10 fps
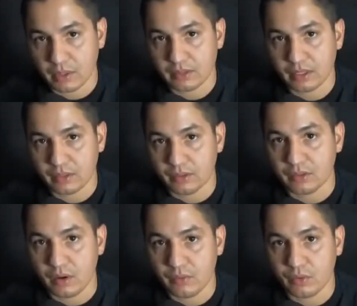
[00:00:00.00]
by Texas
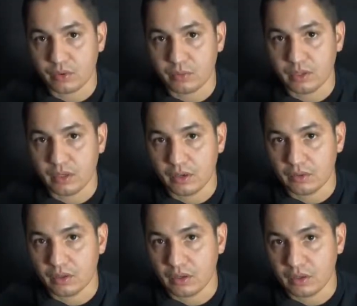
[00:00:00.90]
law enforcement
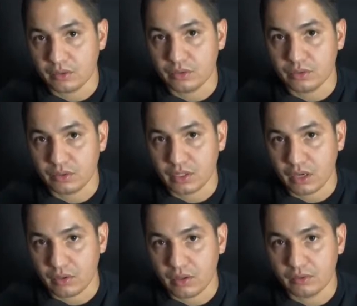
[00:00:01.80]
under the constitutional
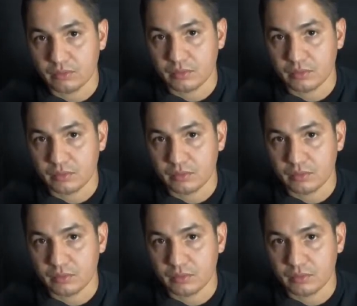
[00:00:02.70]
carry law.